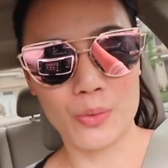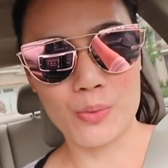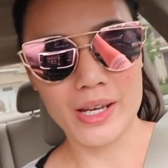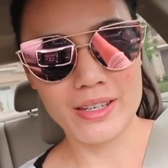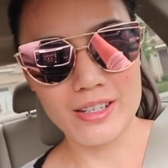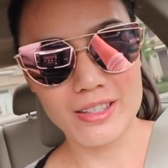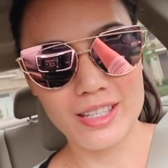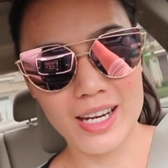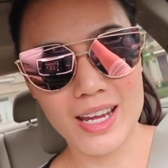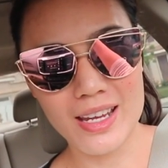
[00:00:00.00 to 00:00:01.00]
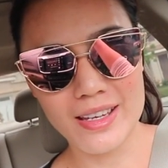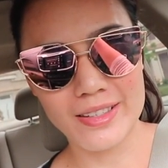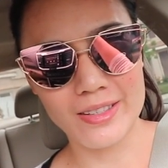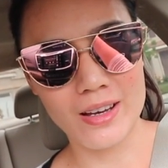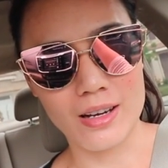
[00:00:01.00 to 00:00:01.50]
The weather today
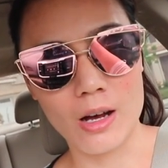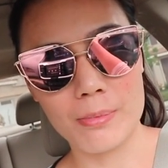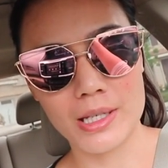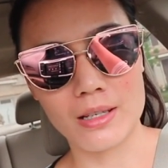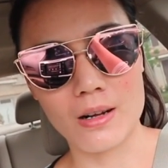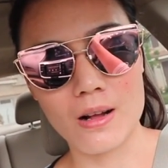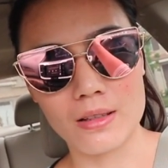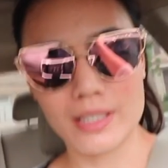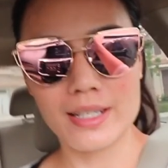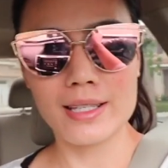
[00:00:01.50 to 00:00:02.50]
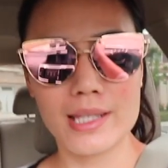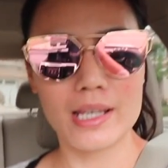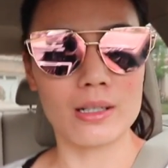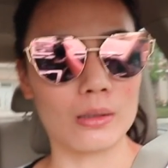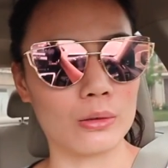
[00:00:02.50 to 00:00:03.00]
is not helping at all. It is
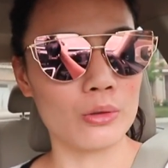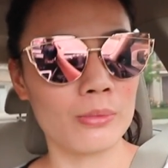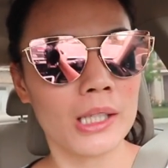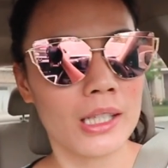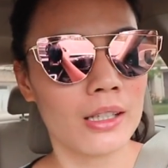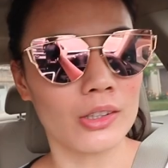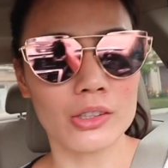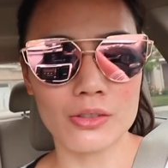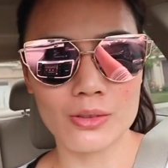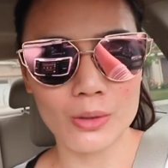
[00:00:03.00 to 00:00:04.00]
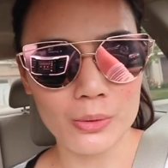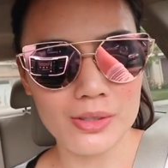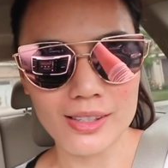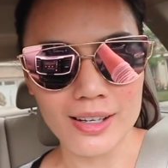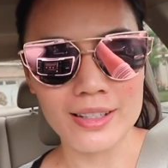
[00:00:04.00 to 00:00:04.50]
like gloomy, there's no
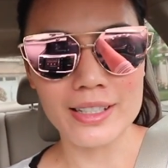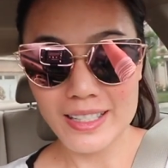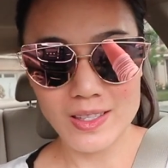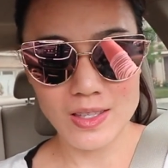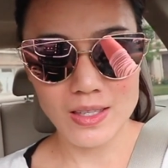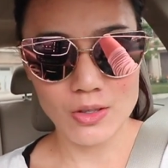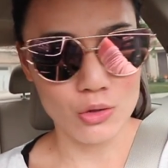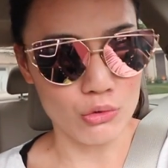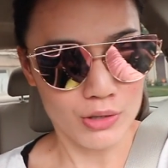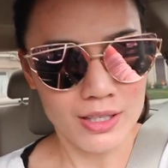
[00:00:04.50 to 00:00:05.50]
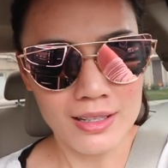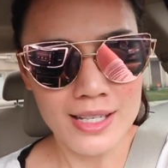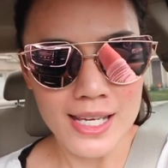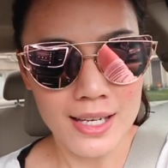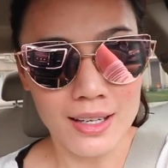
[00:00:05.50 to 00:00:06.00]
sun, it's
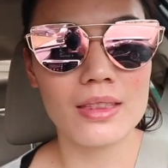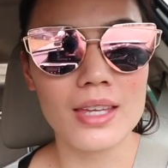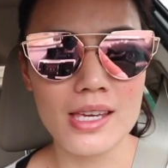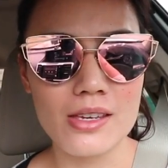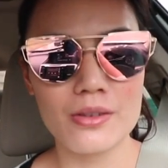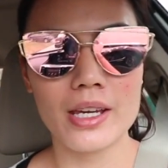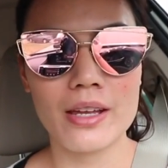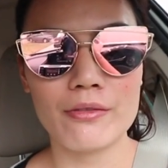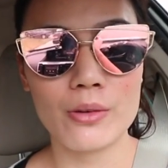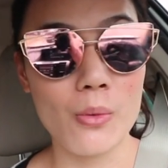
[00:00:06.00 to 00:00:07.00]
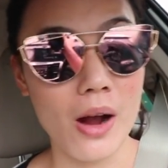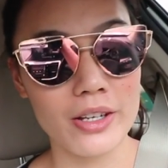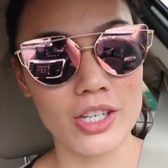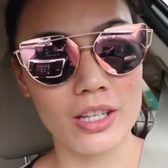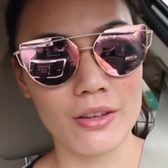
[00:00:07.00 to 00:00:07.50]
drizzling. Thank you again for
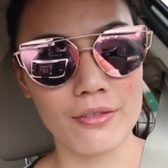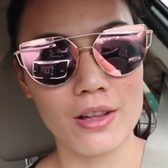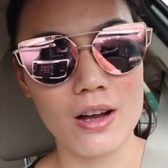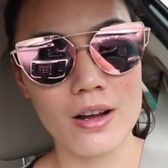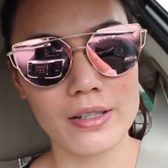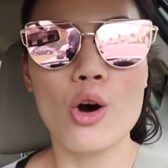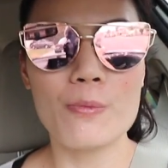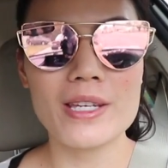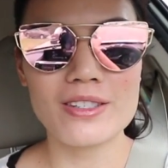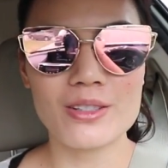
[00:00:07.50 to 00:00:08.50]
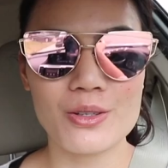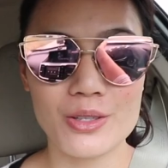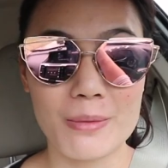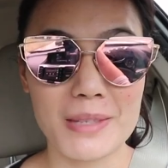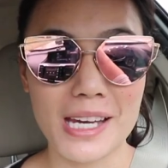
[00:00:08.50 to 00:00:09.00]
watching the vlog. Hoping to do
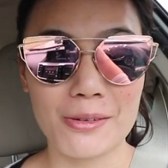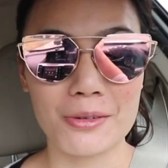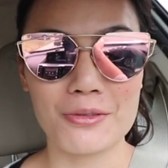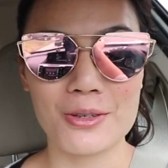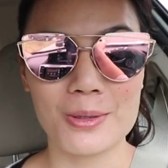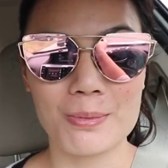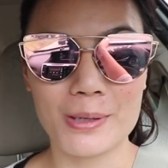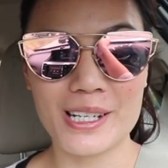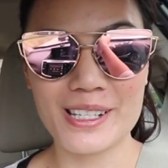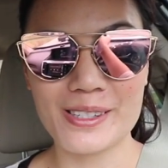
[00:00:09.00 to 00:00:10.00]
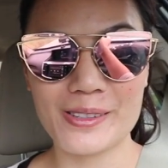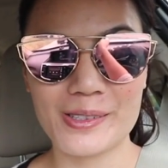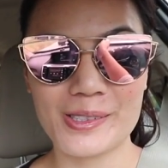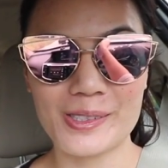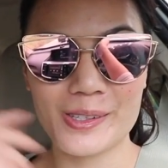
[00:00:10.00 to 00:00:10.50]
some tech reviews pretty
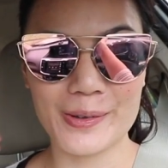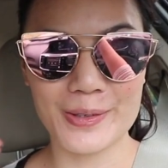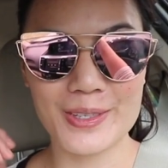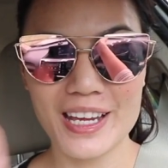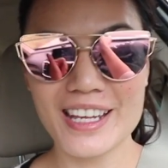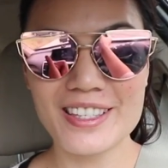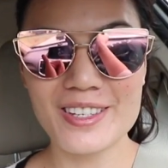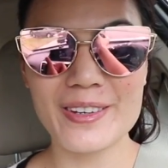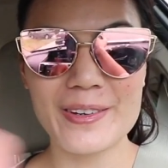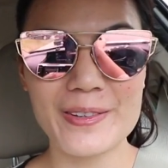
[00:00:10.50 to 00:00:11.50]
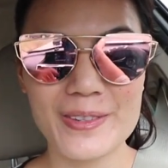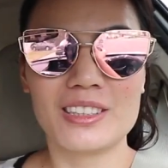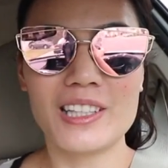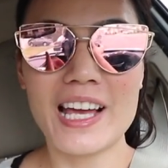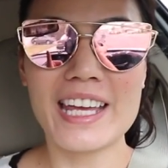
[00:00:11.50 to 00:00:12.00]
soon, so stay in
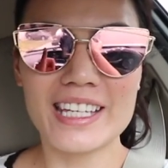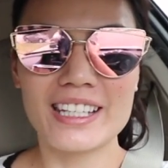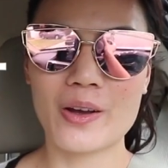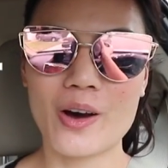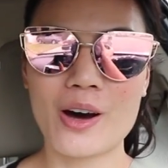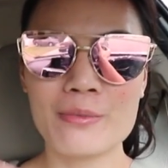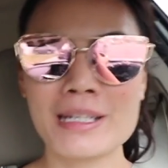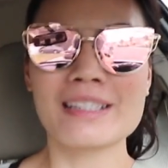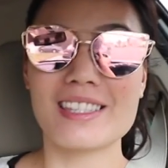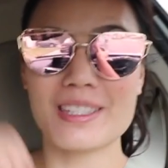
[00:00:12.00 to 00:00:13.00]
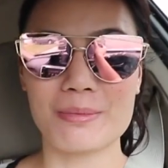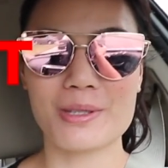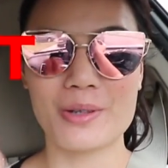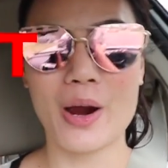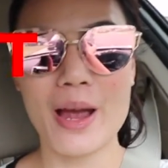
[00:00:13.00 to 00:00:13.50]
tune. Like, comment,
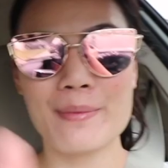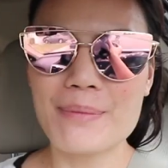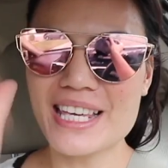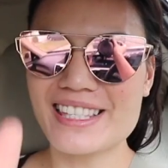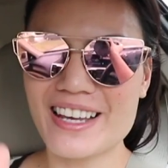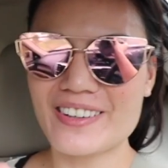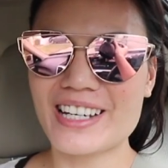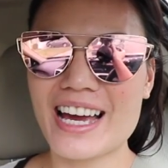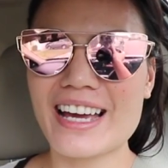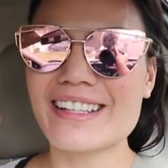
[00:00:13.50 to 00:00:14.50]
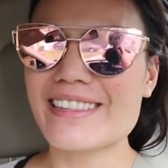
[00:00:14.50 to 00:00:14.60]
subscribe. Peace out, guys.